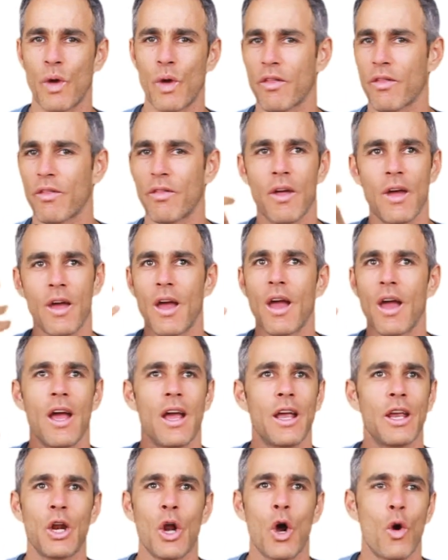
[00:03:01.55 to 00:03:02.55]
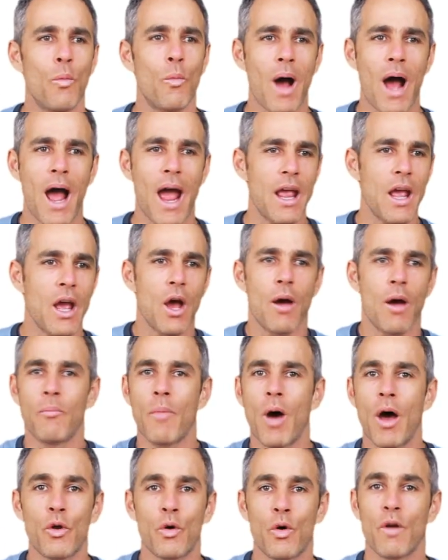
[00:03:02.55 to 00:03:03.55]
with, you know, my
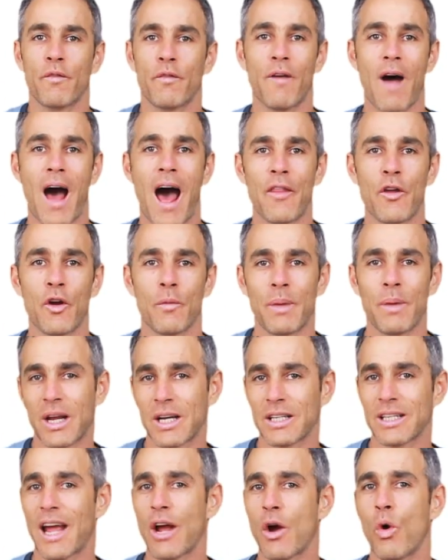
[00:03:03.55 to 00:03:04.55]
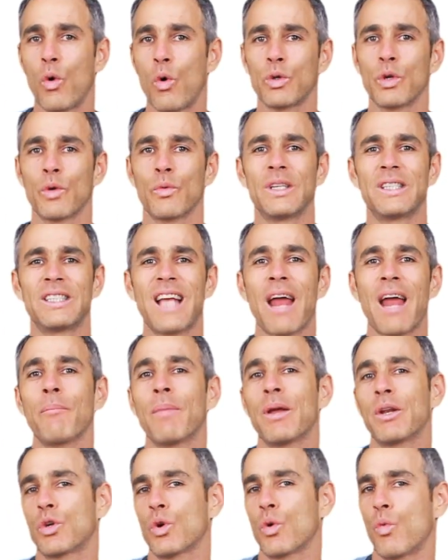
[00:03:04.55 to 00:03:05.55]
mother or father because I hold a
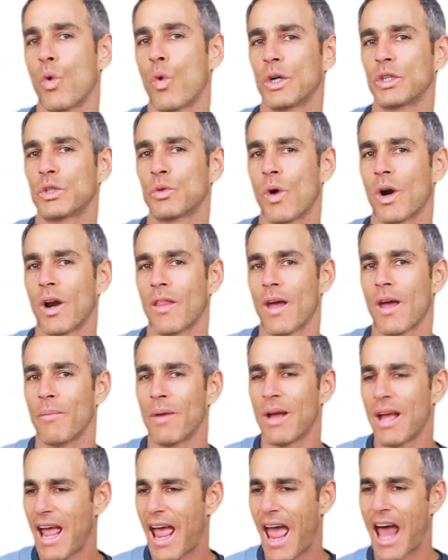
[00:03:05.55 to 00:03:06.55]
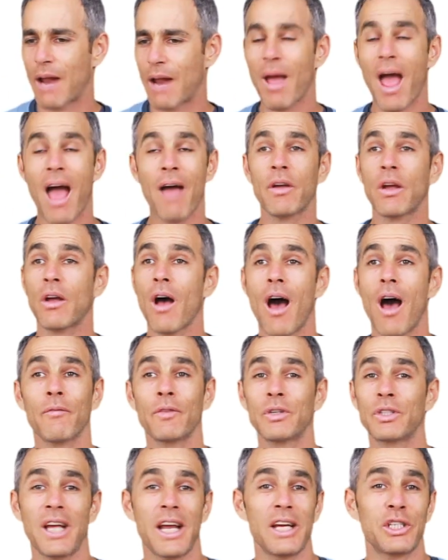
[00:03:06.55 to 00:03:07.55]
resentment towards one of them, and I'm having
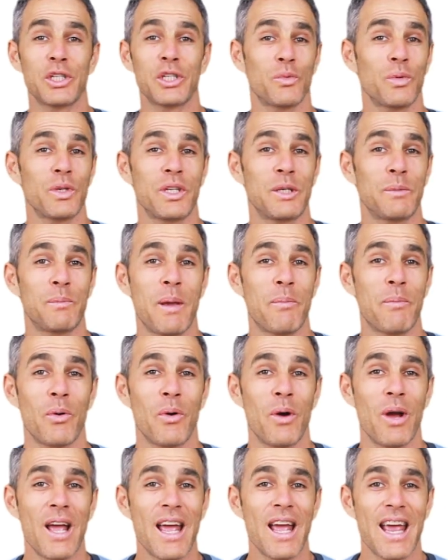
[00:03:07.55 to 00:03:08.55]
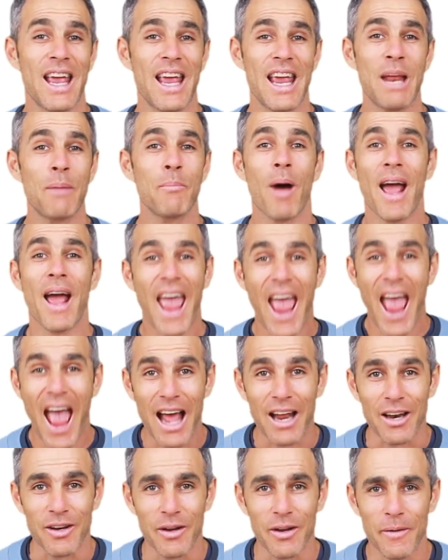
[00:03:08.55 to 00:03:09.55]
conversations with these people in my
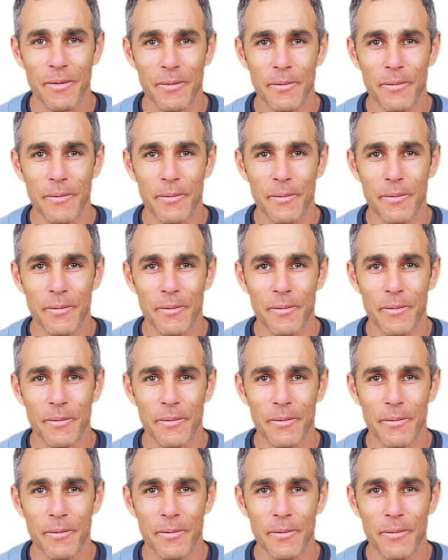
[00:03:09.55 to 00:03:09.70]
head,